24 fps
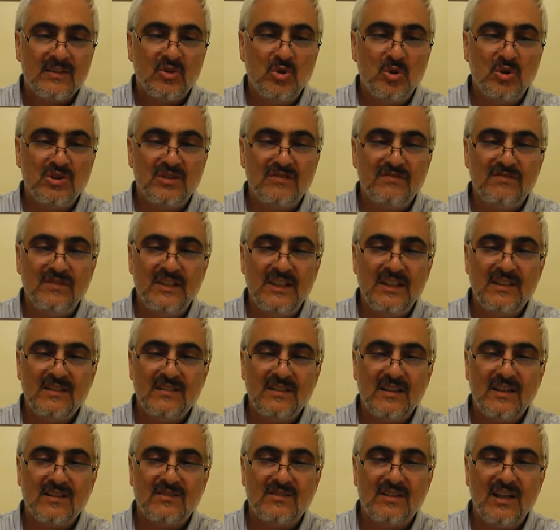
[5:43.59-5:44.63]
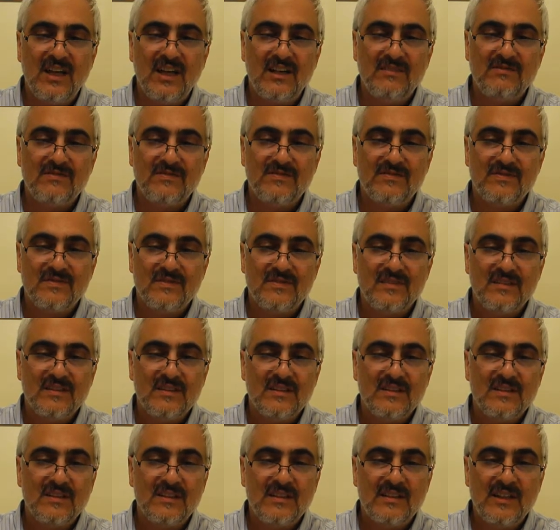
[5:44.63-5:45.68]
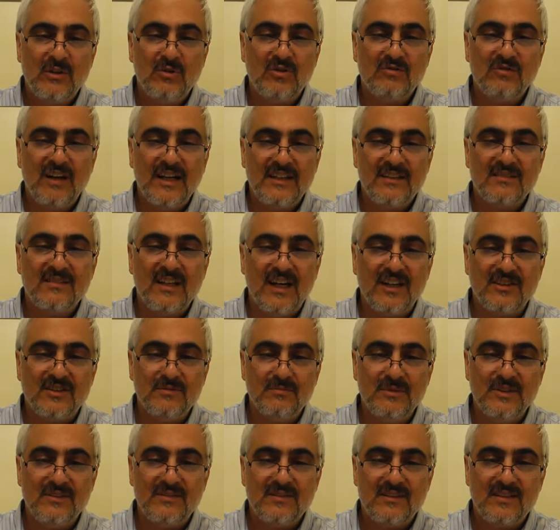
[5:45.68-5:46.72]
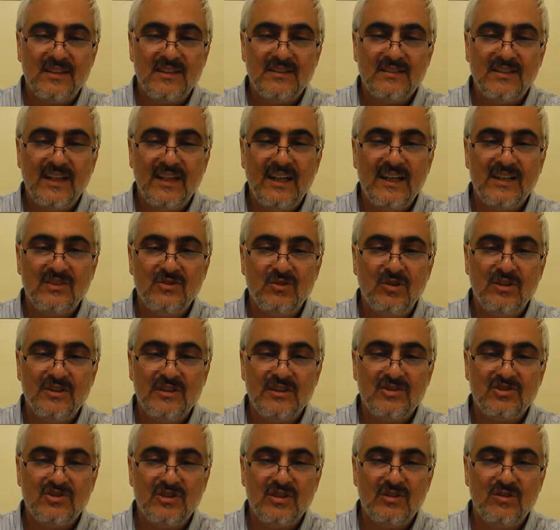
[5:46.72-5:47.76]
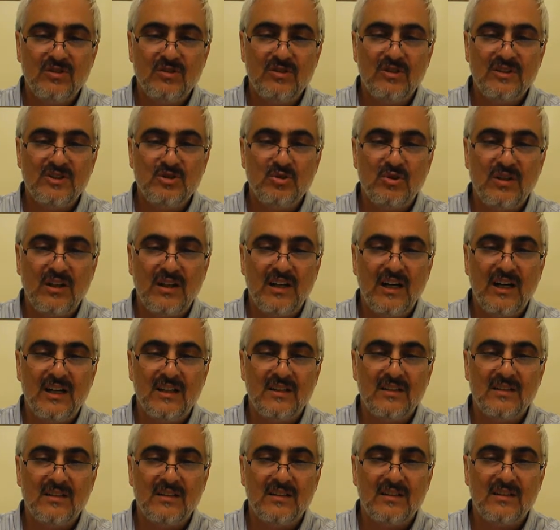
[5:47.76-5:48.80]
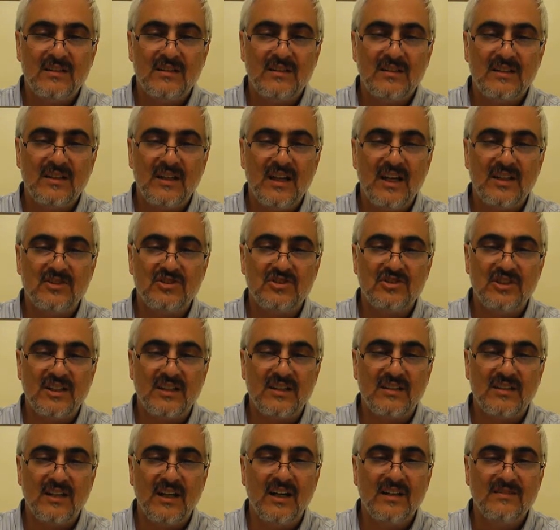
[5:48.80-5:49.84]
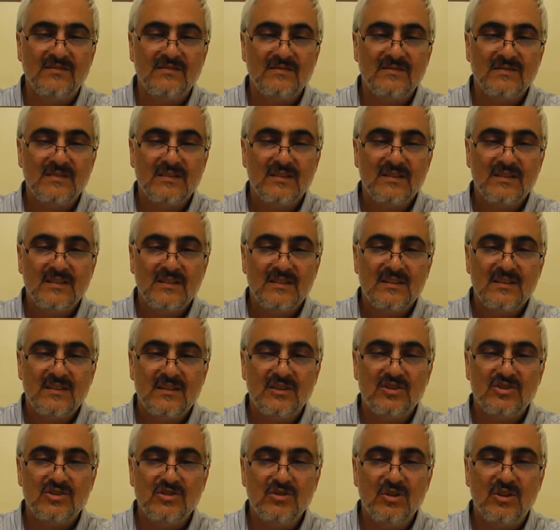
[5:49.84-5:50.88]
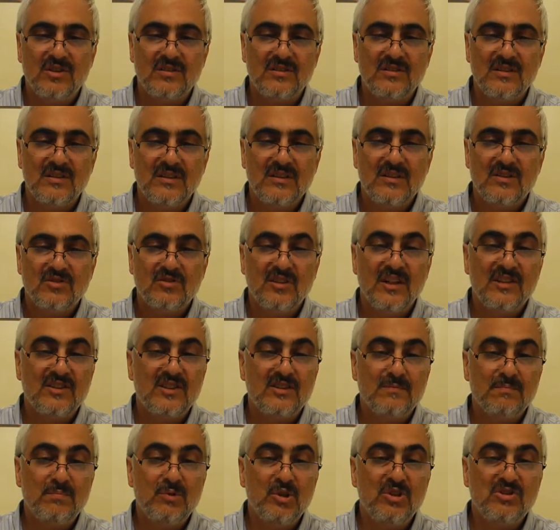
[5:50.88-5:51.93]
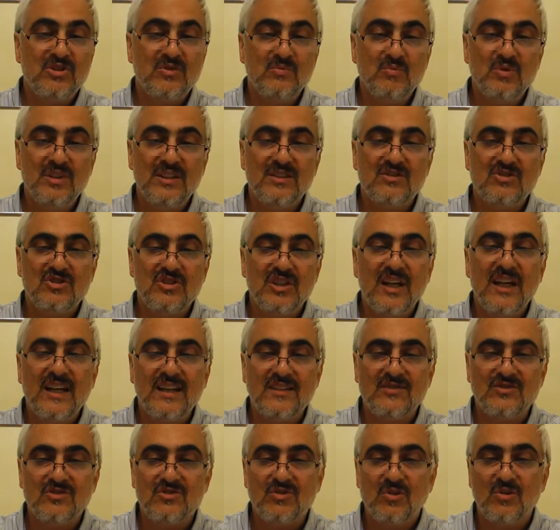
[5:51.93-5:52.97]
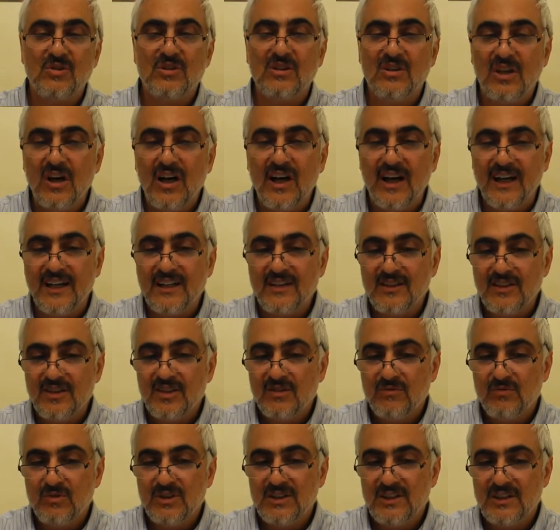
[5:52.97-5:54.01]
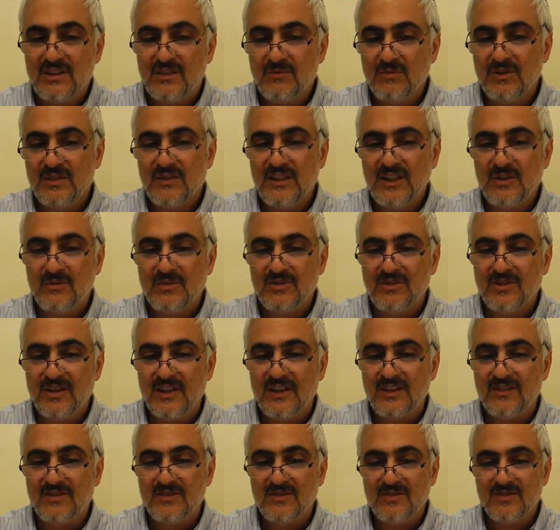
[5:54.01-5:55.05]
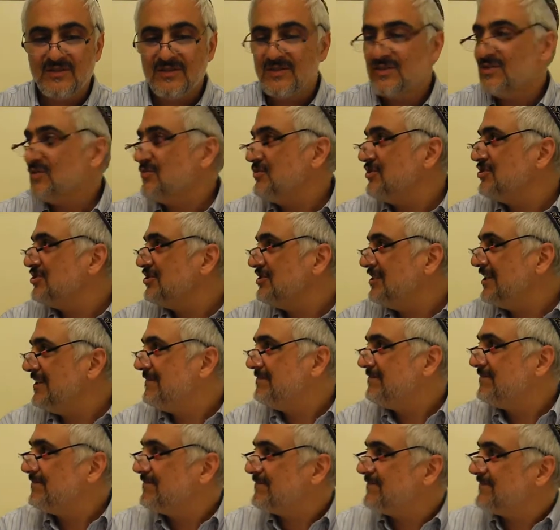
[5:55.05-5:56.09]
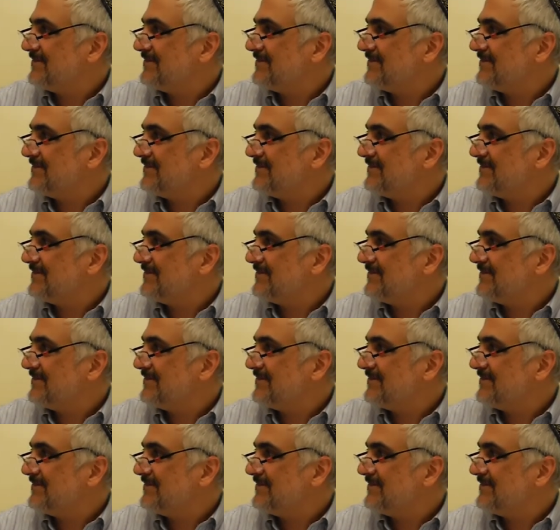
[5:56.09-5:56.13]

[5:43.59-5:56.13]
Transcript: Kutvin katav, they would write a document, kedei, in order shelo yuchal hashikran lishnot, so that this person wouldn't change or lie what they were saying. What's your name?